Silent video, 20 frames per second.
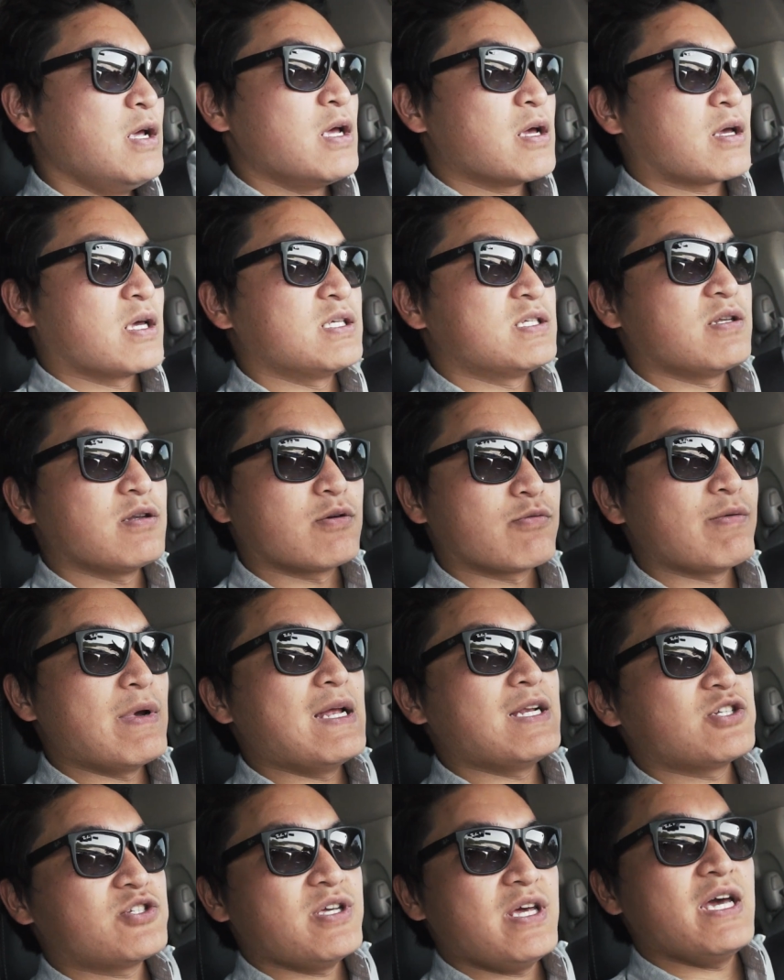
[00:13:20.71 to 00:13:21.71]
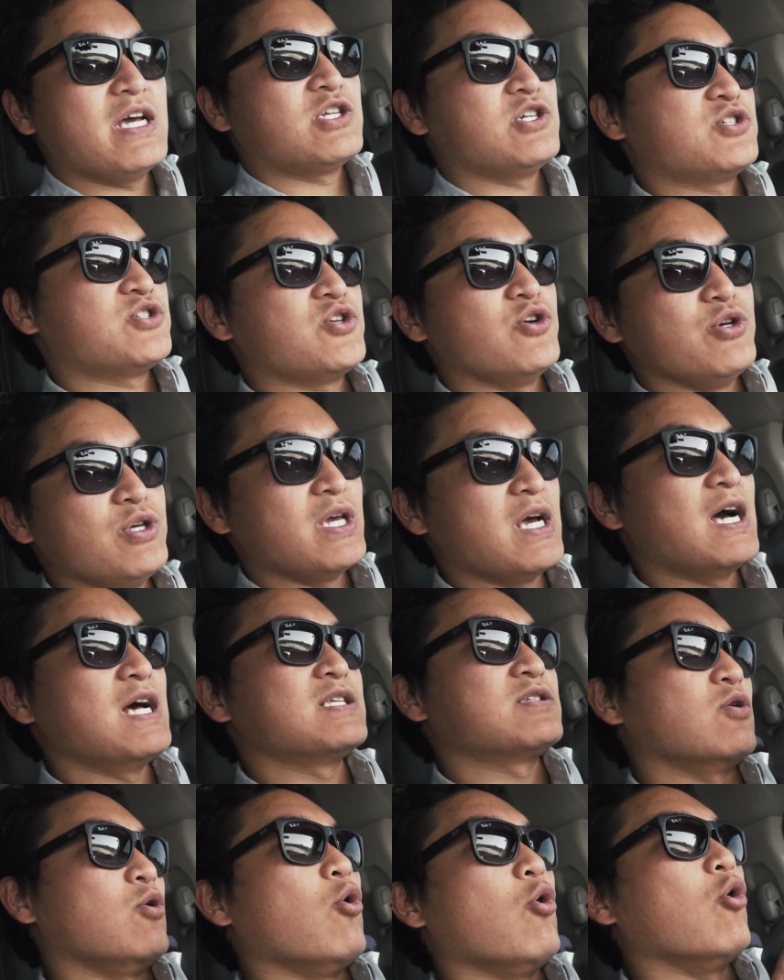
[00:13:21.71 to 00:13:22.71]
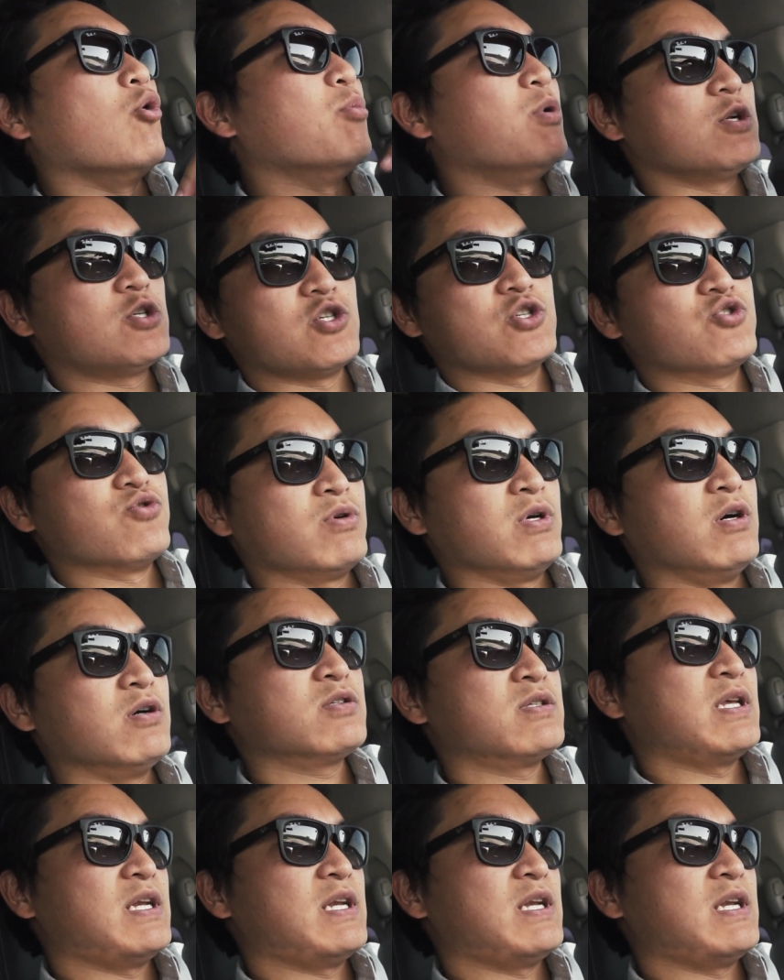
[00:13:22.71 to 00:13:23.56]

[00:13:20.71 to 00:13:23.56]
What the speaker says: because in a range day I just show you guys a whole bunch of drills,